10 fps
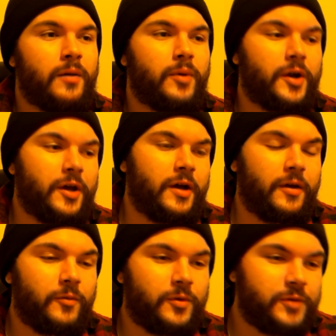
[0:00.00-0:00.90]

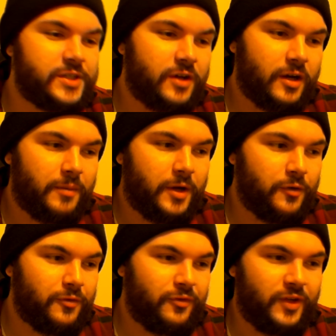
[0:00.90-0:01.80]
But when we talk
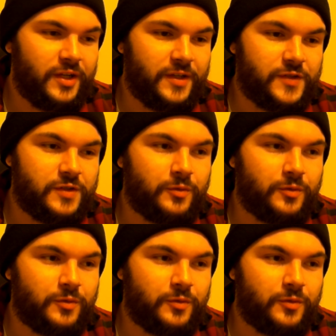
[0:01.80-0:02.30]
about fitness and